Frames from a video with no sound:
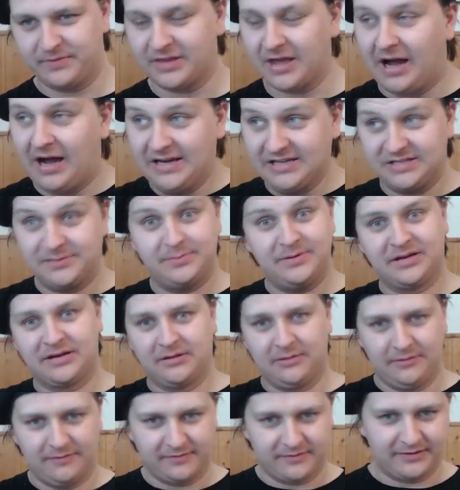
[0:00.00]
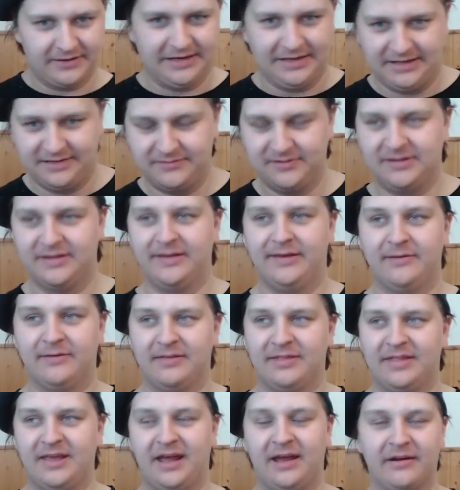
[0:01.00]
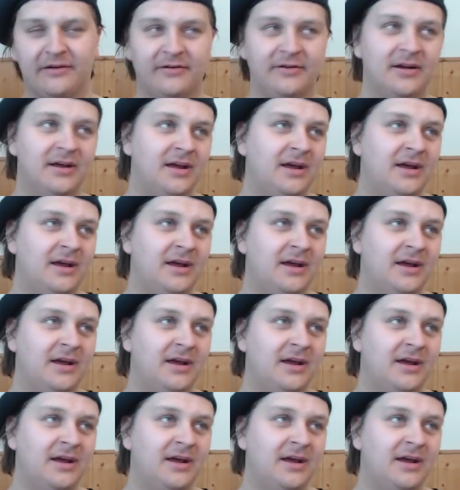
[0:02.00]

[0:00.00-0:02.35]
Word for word: highest pinnacle of creativity even there,